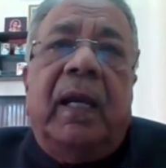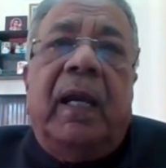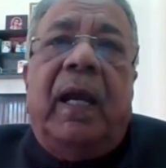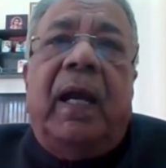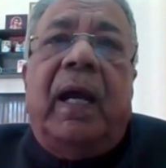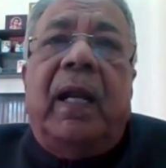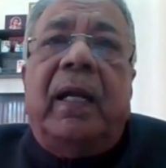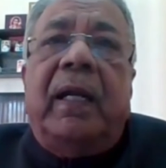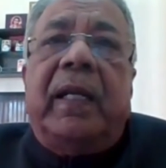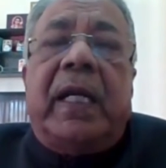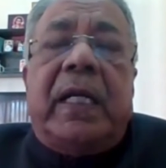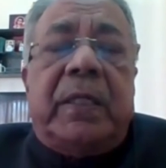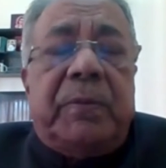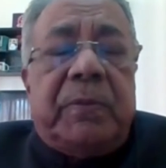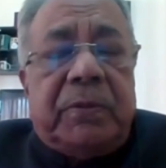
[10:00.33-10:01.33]
and
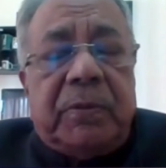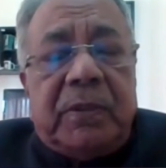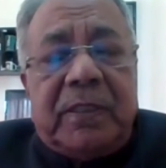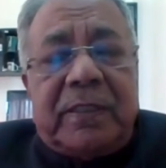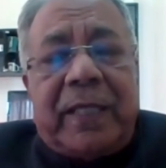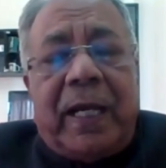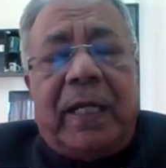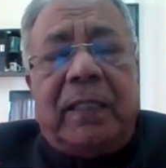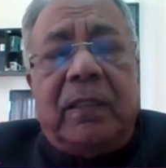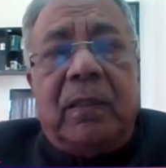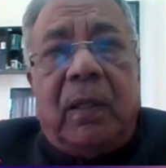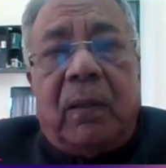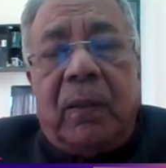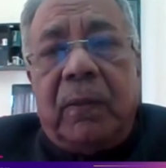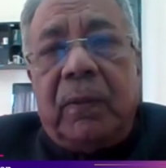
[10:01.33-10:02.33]
individuals scattered
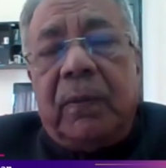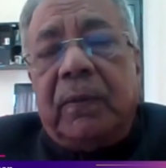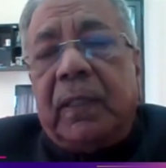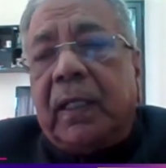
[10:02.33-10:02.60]
all over the